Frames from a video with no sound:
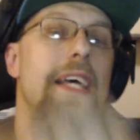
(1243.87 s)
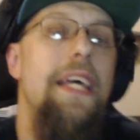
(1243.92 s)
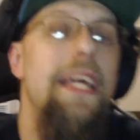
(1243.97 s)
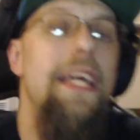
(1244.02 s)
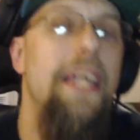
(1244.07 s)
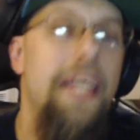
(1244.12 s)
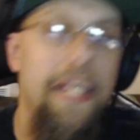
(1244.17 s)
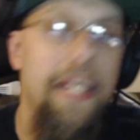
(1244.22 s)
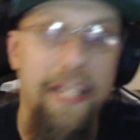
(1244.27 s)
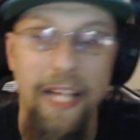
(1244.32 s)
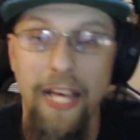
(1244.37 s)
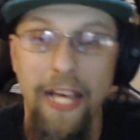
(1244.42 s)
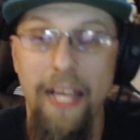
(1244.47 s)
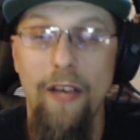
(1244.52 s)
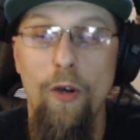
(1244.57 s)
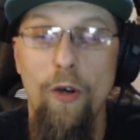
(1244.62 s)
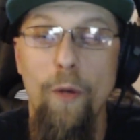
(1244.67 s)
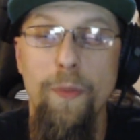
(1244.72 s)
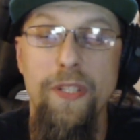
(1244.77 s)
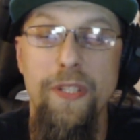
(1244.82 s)
And I
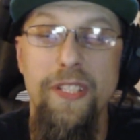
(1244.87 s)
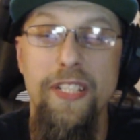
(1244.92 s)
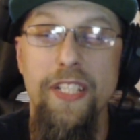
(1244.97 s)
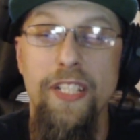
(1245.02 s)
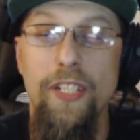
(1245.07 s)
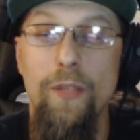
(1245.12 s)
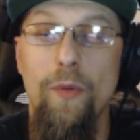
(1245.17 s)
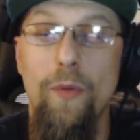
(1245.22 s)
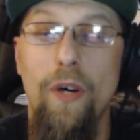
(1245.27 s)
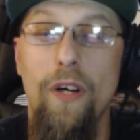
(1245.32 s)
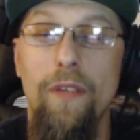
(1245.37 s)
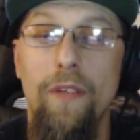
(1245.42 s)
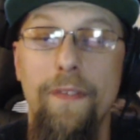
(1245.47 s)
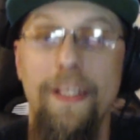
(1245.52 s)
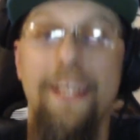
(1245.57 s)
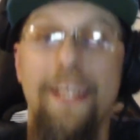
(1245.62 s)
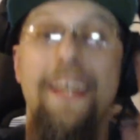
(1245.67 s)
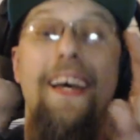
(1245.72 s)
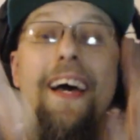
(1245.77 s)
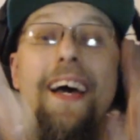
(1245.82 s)
hope to see you all
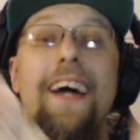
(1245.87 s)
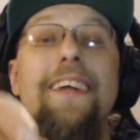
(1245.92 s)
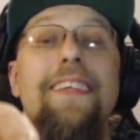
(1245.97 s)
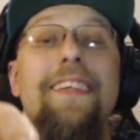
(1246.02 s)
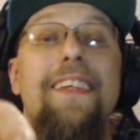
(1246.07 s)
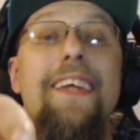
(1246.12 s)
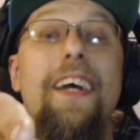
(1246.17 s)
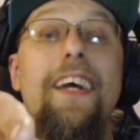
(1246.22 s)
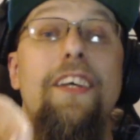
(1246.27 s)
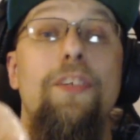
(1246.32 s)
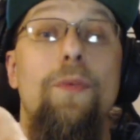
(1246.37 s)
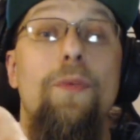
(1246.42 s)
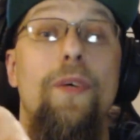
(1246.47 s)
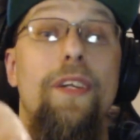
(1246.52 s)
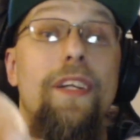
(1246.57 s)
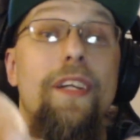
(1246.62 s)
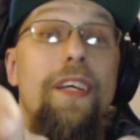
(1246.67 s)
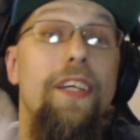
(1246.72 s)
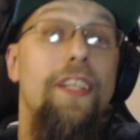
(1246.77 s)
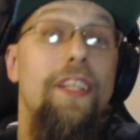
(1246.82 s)
on the next
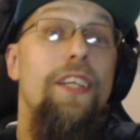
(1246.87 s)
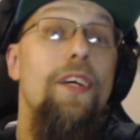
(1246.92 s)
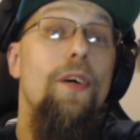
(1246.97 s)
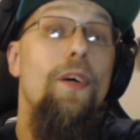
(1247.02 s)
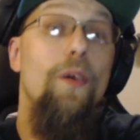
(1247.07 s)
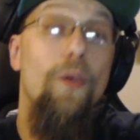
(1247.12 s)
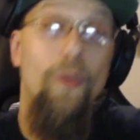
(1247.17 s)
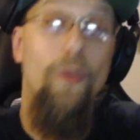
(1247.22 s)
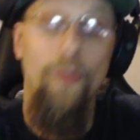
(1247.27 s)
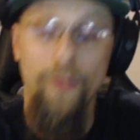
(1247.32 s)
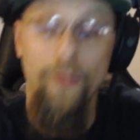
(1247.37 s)
one. Yo!